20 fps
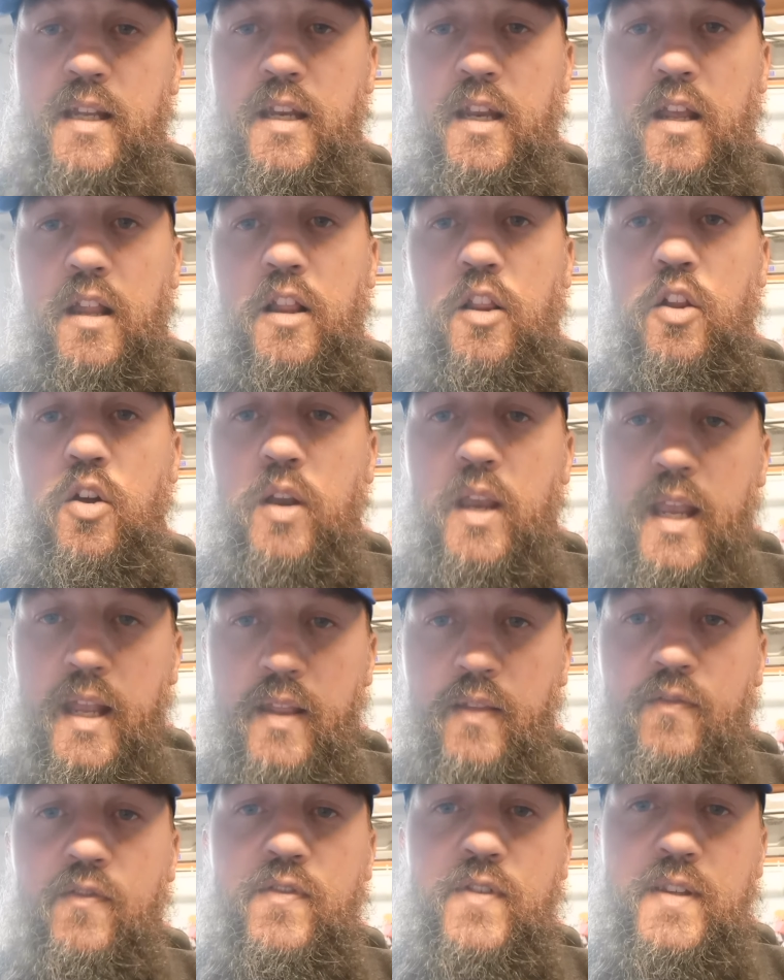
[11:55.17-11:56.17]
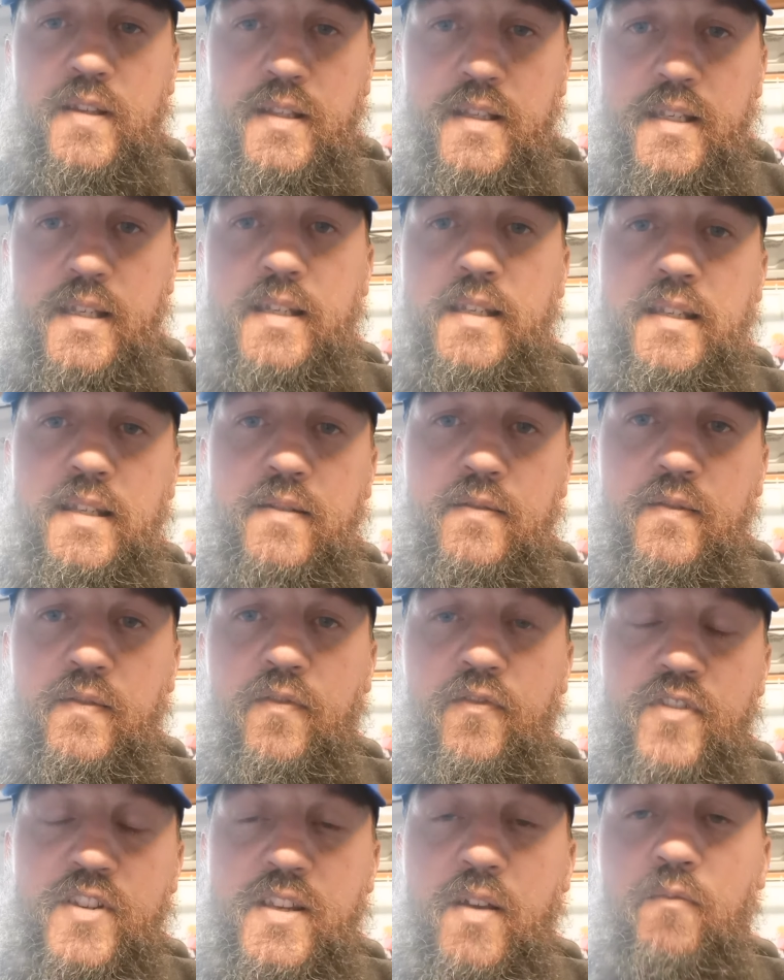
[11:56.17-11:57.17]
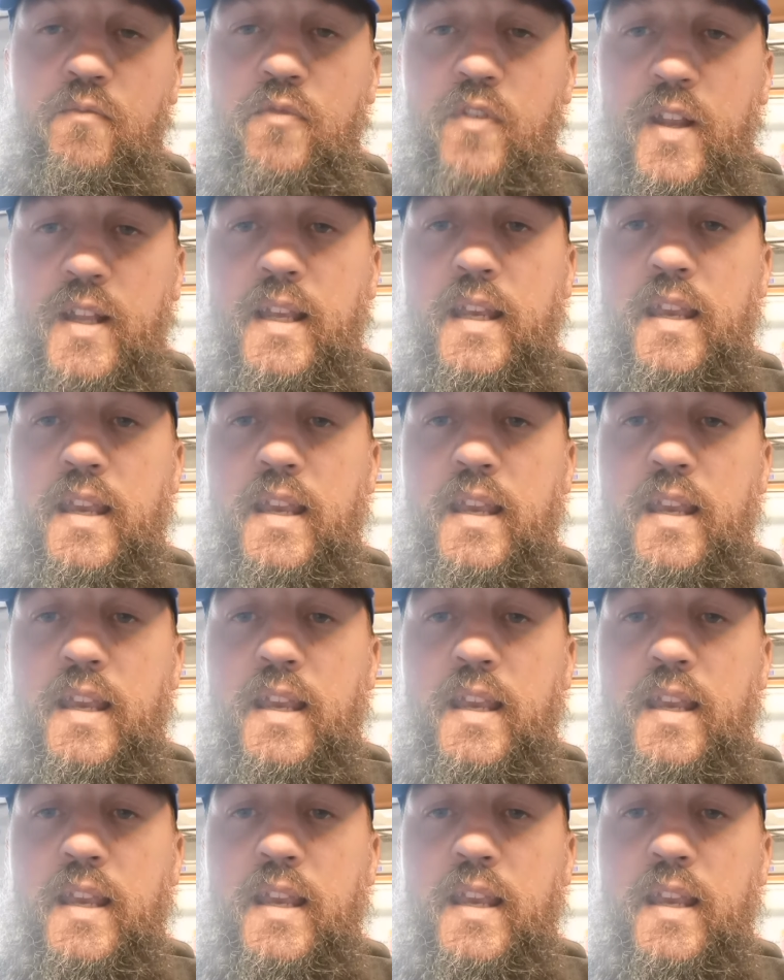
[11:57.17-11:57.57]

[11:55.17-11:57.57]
and you're looking for something